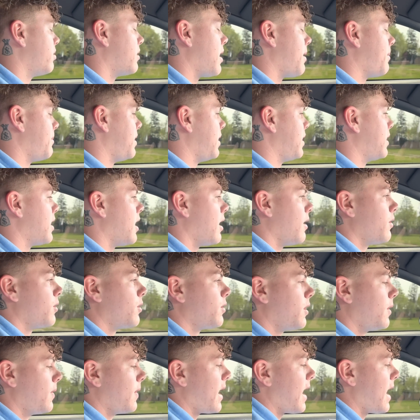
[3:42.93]
I mean, other
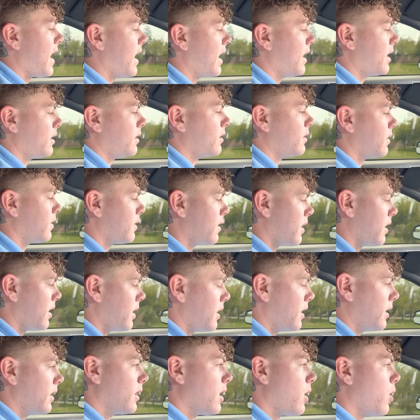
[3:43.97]
than that,
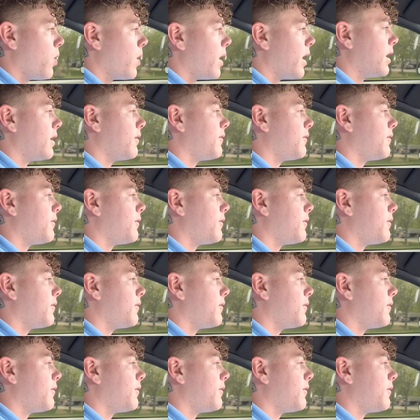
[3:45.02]
the low end,